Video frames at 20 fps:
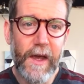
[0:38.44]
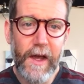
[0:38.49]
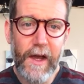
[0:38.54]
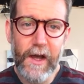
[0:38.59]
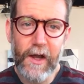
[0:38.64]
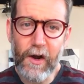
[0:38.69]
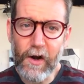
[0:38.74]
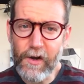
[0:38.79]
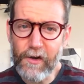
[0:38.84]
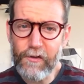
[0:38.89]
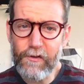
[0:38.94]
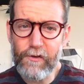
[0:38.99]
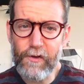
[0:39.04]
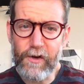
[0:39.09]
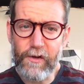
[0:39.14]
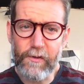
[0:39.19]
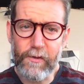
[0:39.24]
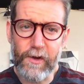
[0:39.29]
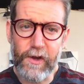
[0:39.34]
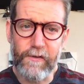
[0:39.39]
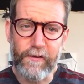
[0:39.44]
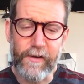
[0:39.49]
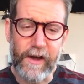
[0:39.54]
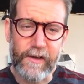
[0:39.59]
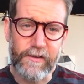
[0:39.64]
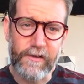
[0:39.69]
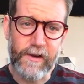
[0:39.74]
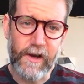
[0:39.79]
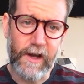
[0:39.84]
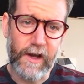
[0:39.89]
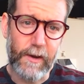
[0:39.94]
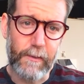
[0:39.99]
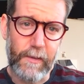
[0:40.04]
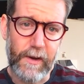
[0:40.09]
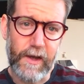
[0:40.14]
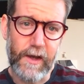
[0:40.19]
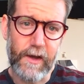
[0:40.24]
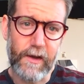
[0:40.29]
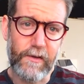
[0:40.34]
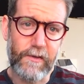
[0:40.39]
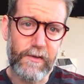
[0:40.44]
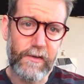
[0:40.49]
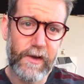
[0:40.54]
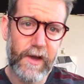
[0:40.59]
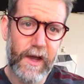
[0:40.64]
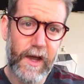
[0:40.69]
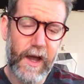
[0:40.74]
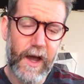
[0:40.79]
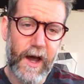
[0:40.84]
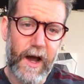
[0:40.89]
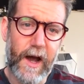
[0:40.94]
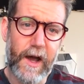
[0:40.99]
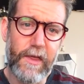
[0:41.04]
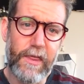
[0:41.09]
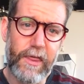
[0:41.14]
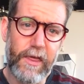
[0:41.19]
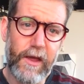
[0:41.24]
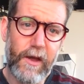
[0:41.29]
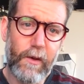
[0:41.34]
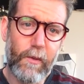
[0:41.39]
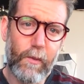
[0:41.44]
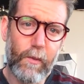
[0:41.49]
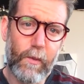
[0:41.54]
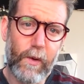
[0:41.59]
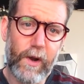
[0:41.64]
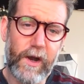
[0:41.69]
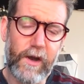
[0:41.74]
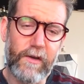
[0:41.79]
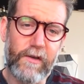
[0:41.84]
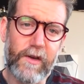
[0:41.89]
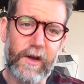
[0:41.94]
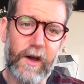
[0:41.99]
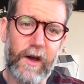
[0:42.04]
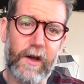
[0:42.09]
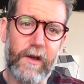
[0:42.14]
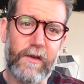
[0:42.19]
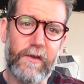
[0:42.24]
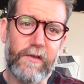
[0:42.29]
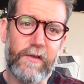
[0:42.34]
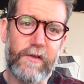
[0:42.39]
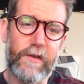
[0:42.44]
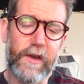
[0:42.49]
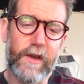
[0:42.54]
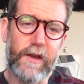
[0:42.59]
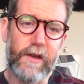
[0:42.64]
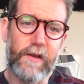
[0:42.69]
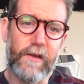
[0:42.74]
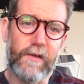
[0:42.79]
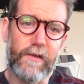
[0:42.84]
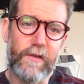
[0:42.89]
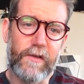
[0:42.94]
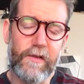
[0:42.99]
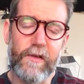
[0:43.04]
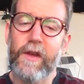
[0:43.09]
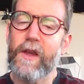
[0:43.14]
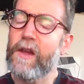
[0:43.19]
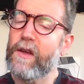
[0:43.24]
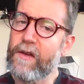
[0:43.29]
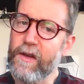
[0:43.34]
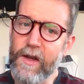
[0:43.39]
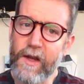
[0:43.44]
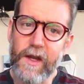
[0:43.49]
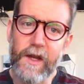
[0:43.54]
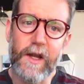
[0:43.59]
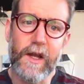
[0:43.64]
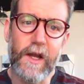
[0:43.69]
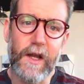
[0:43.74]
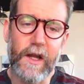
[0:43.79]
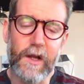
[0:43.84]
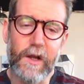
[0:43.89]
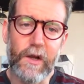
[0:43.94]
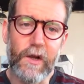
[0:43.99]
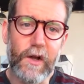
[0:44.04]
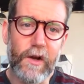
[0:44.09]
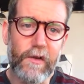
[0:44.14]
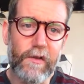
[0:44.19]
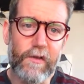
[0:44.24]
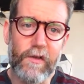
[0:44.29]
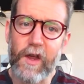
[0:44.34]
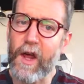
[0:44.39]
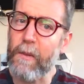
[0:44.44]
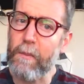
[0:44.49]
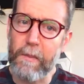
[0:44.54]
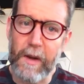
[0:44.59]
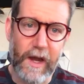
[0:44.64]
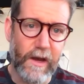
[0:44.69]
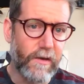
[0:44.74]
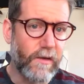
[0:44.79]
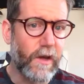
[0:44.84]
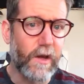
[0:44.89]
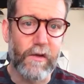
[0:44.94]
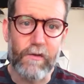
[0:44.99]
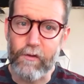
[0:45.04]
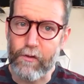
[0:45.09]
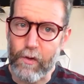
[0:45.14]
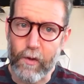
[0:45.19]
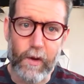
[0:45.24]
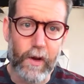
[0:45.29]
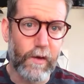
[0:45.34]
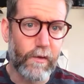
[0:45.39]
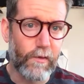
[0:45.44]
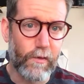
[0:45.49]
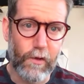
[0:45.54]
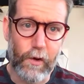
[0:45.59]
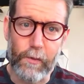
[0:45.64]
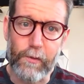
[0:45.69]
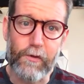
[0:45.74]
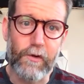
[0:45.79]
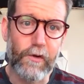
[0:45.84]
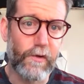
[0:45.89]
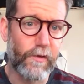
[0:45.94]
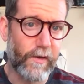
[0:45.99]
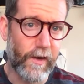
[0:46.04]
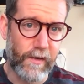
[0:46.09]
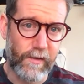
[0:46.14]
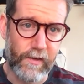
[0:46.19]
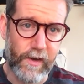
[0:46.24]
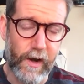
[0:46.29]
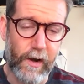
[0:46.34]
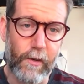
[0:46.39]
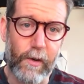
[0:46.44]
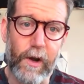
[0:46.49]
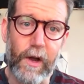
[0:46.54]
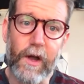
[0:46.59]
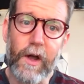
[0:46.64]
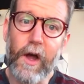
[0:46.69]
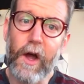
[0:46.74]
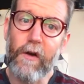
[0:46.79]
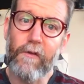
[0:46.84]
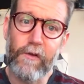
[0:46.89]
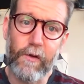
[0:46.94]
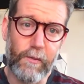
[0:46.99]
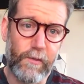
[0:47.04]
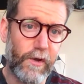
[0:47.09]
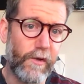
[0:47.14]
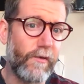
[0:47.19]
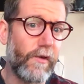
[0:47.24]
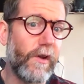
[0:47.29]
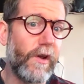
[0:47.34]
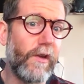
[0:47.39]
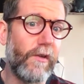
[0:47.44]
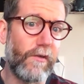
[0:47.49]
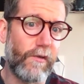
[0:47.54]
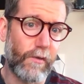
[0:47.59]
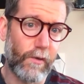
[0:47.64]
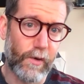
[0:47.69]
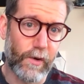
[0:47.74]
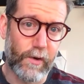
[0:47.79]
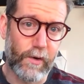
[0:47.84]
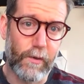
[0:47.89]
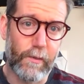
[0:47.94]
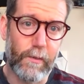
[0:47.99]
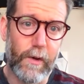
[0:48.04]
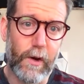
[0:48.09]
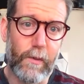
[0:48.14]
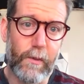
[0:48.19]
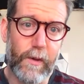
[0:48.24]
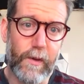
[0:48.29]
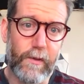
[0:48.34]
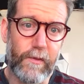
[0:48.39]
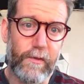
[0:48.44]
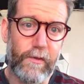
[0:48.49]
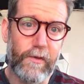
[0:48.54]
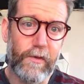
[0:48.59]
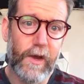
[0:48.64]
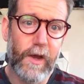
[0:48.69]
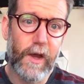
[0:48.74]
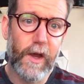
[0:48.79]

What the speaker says: And art history is really fascinating because I think what it does is, indeed, it looks at paintings, drawings, sculptures, etc. from different historical moments.